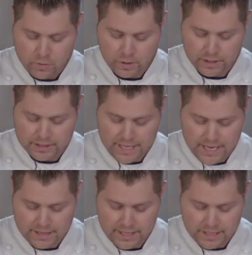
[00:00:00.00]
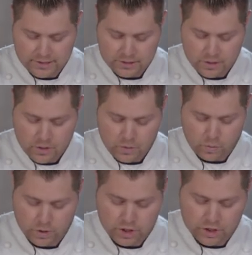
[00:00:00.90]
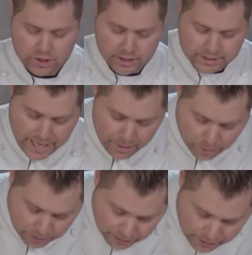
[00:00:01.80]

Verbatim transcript: We're gonna take this, we're just gonna dabble a